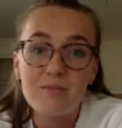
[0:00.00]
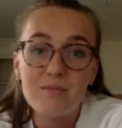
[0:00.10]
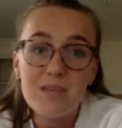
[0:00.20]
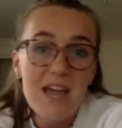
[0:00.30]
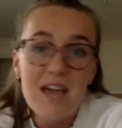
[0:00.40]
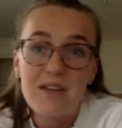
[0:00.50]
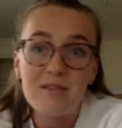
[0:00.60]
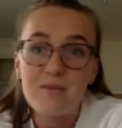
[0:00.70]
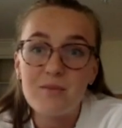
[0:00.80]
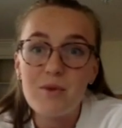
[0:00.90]

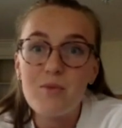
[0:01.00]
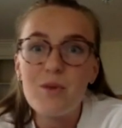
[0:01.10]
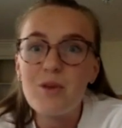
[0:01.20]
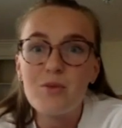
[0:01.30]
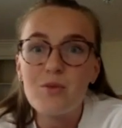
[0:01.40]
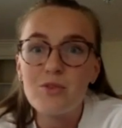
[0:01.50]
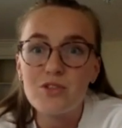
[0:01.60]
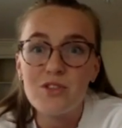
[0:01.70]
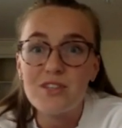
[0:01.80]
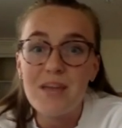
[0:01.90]
We were all just
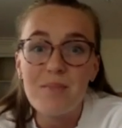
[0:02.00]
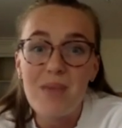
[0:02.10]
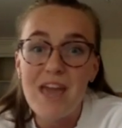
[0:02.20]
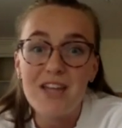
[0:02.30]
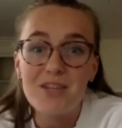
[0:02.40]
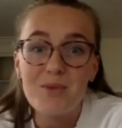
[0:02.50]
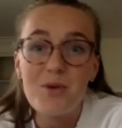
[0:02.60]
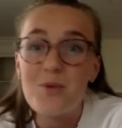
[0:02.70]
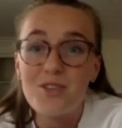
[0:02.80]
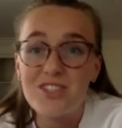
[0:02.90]
on the same page and we
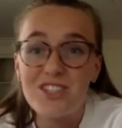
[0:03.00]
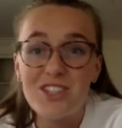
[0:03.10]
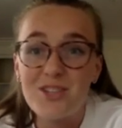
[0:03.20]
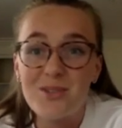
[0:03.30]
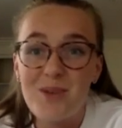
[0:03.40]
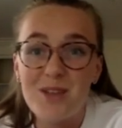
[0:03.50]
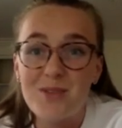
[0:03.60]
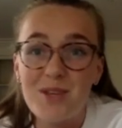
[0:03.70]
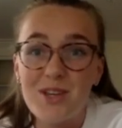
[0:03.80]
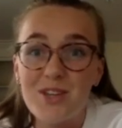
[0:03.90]
all wanted to do as well as
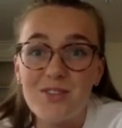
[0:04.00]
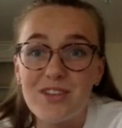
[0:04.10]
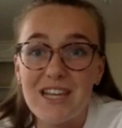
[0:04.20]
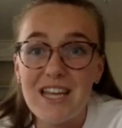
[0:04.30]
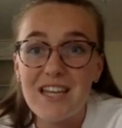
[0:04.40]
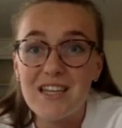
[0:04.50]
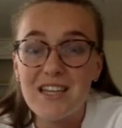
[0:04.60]
we could, really.